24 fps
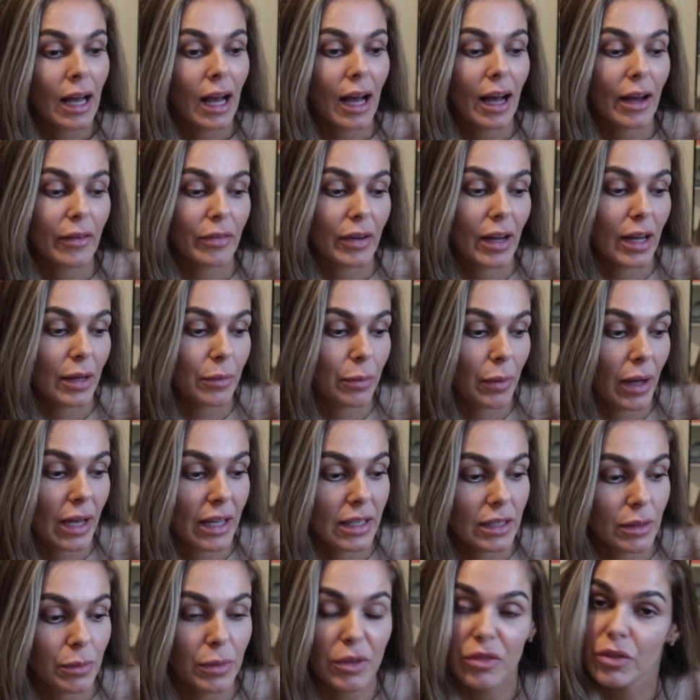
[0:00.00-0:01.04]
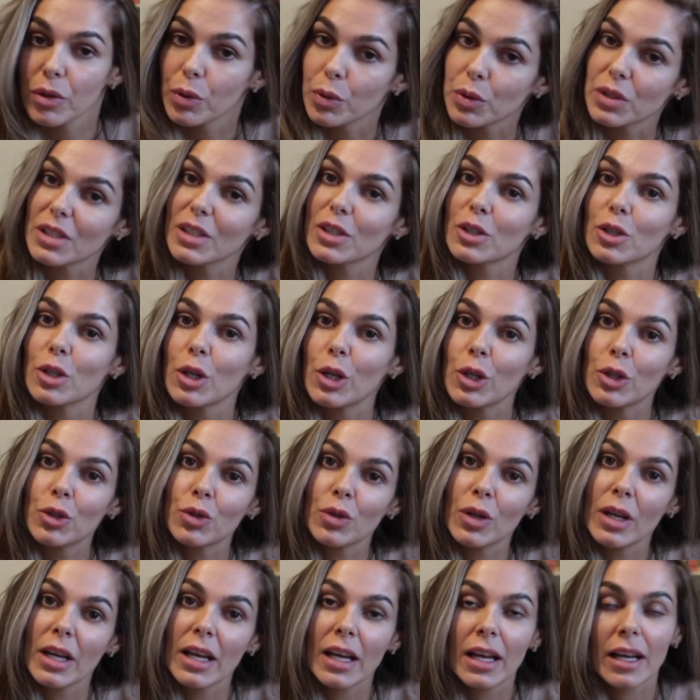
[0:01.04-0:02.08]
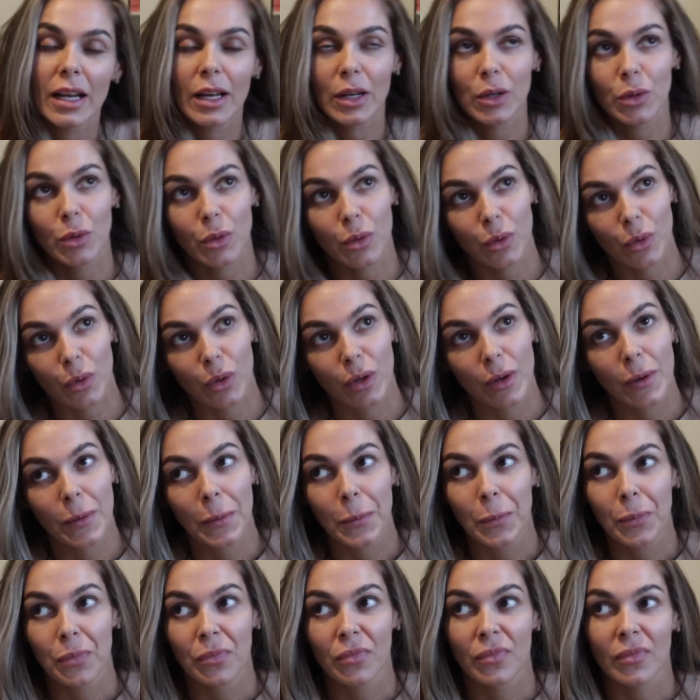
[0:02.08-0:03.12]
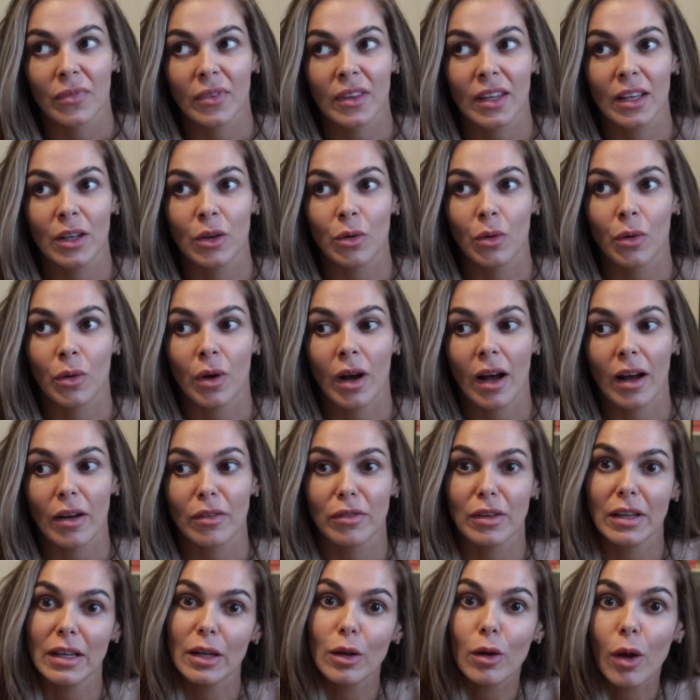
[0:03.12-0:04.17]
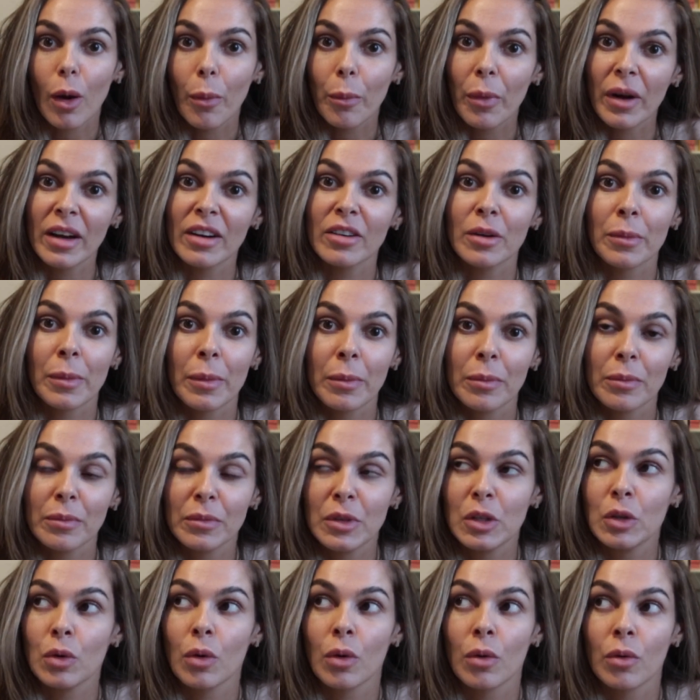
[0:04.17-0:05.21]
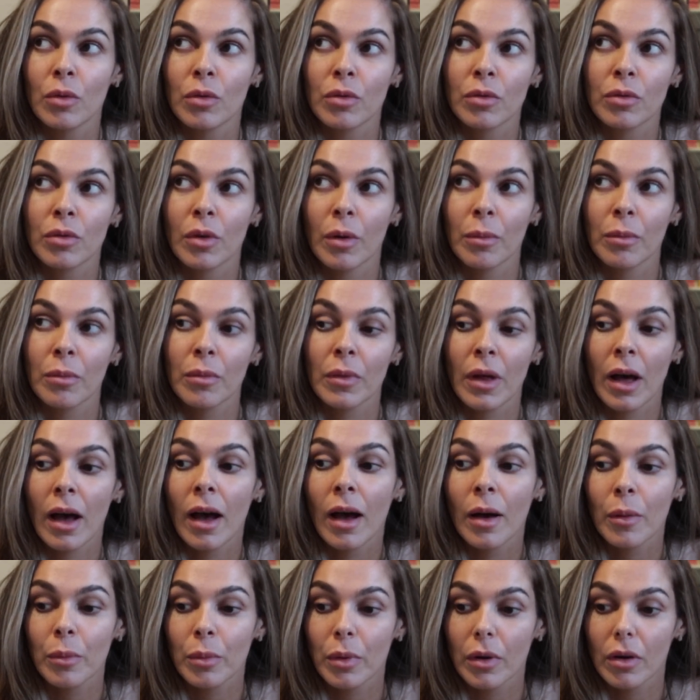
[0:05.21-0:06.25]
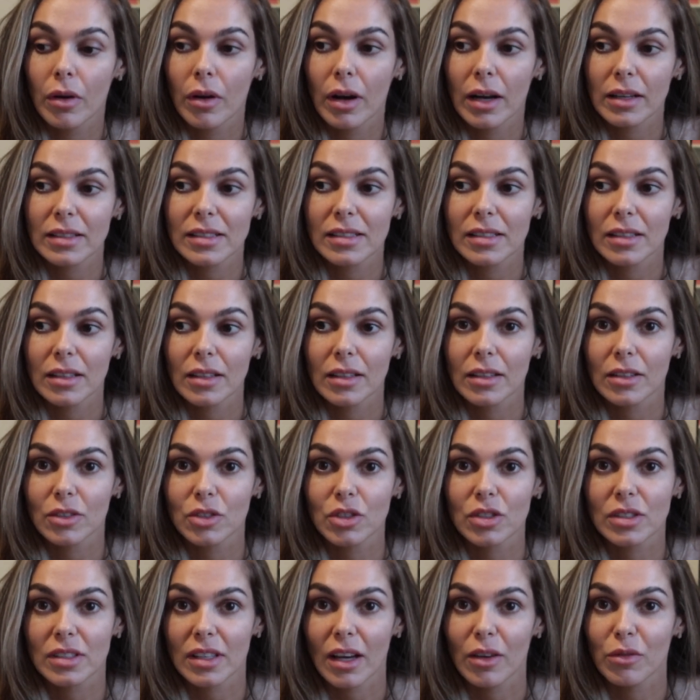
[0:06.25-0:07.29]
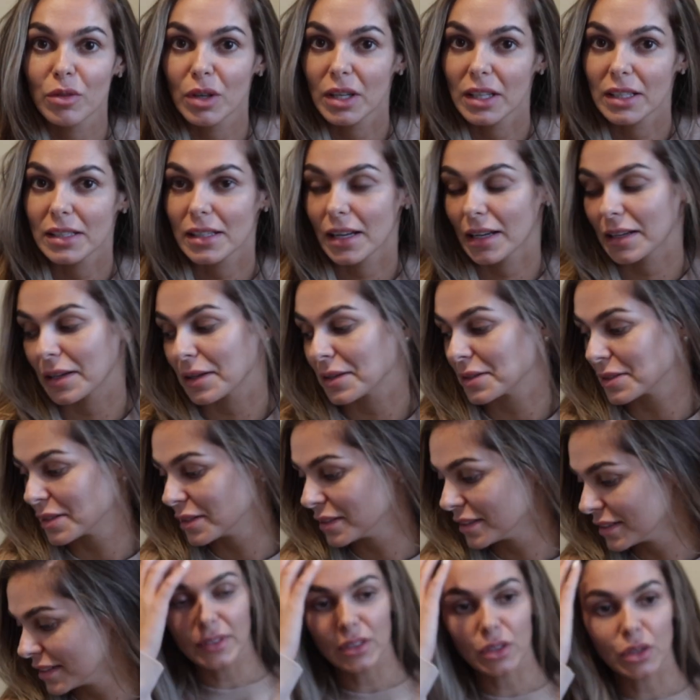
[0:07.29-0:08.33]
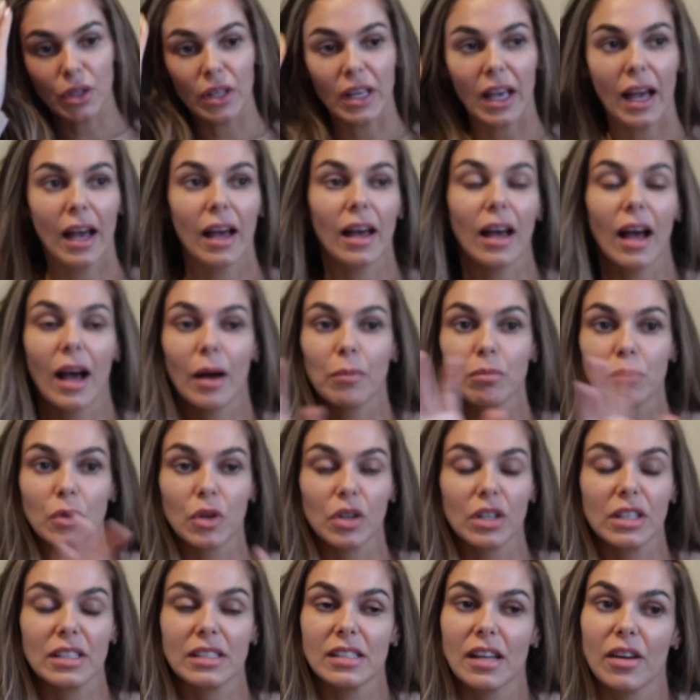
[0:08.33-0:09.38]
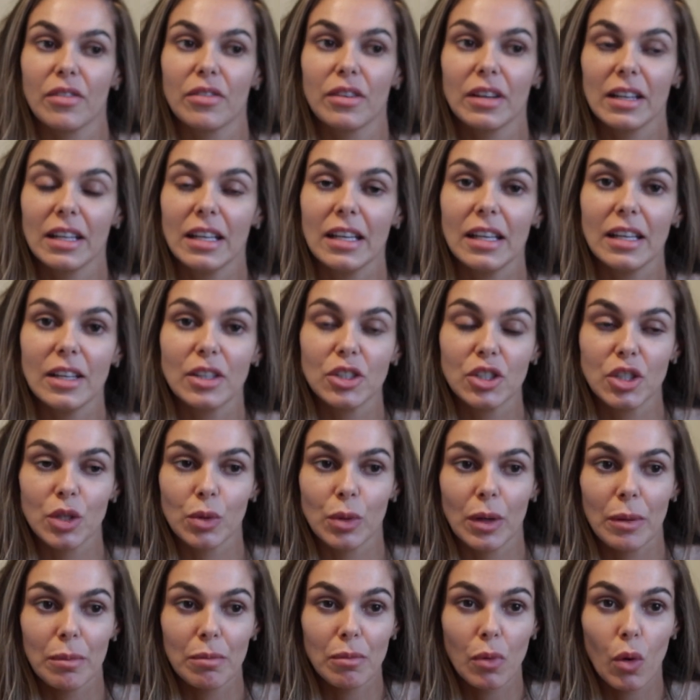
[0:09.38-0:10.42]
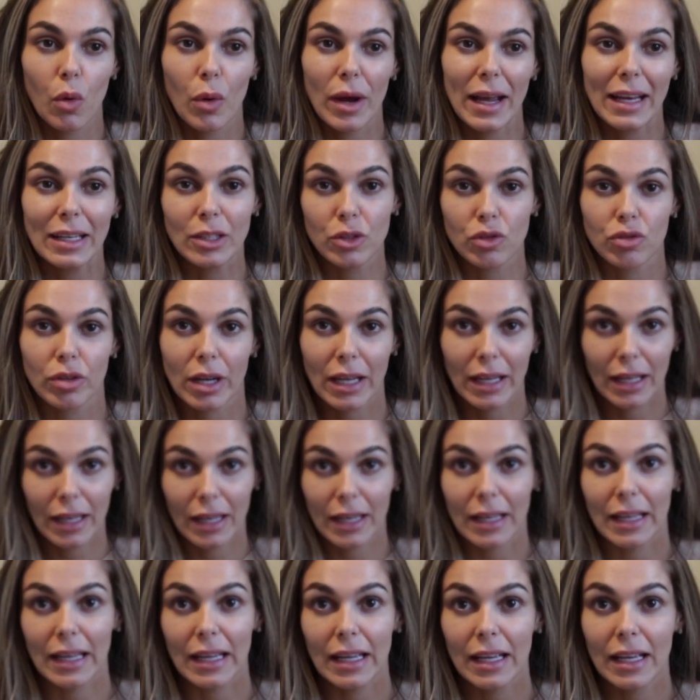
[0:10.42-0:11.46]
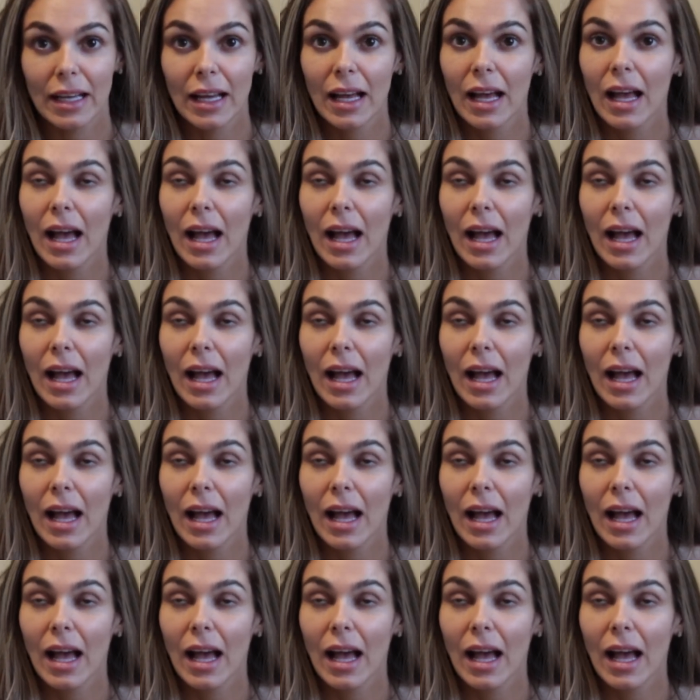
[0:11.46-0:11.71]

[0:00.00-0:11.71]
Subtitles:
I've had my endometriosis surgery, and I know, you know, I feel a lot better, you know, from that, but I still just get really tired. So yeah, I'm gonna definitely do it more intricately.